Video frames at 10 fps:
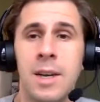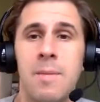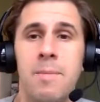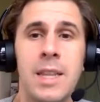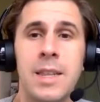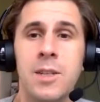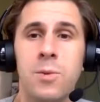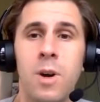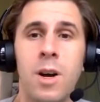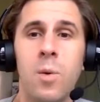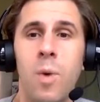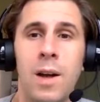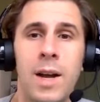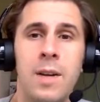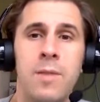make things work
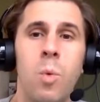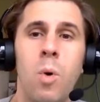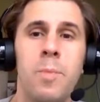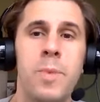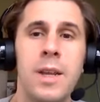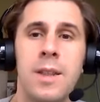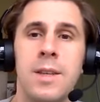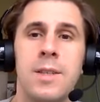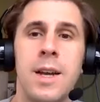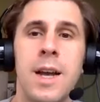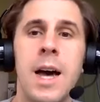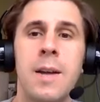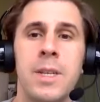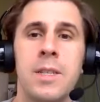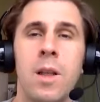while kind of warping these
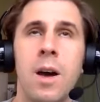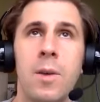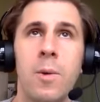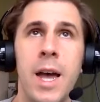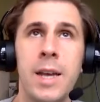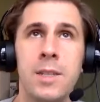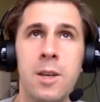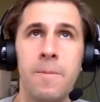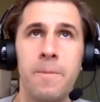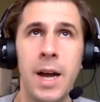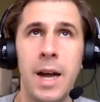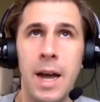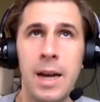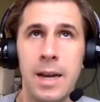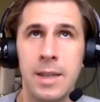economies along the way. So
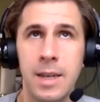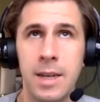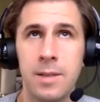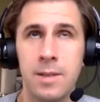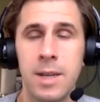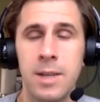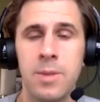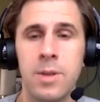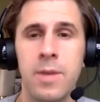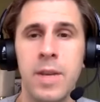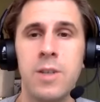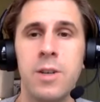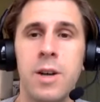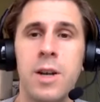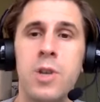I think as we sort of
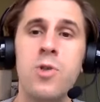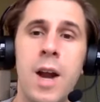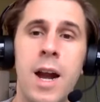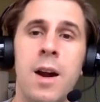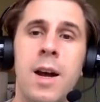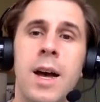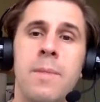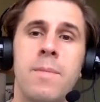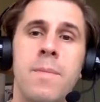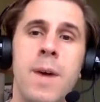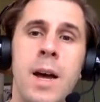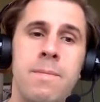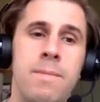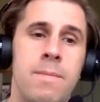enter a new era, I'm